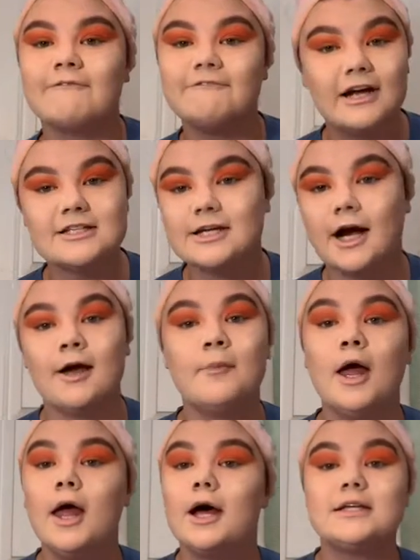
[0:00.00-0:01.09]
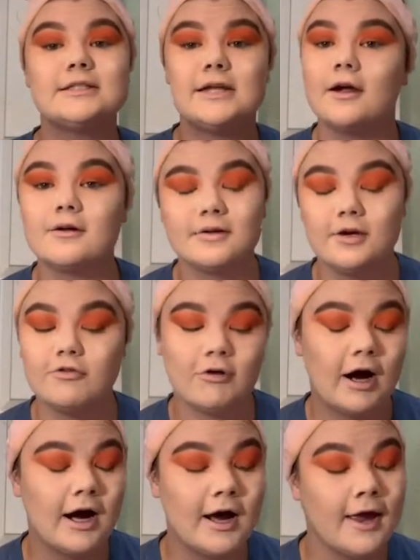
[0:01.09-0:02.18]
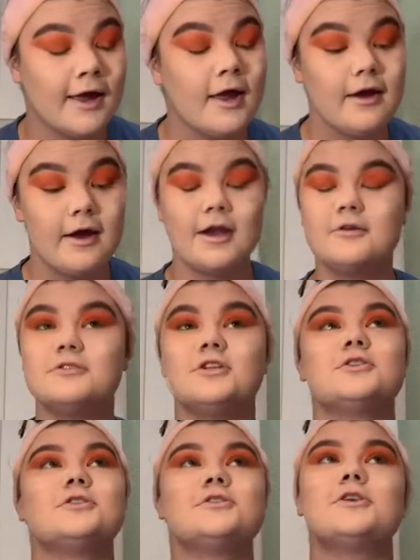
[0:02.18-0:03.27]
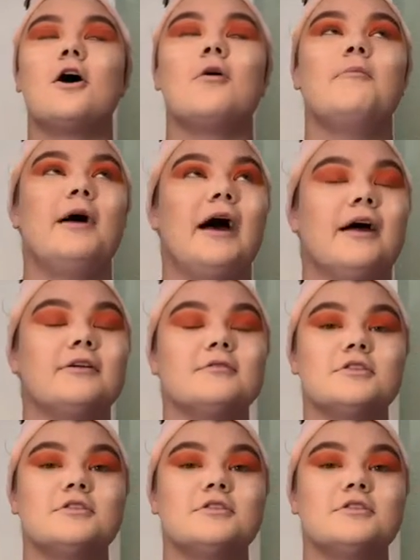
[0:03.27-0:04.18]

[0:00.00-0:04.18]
on FaceTime, hysterically crying, and it was just so bad,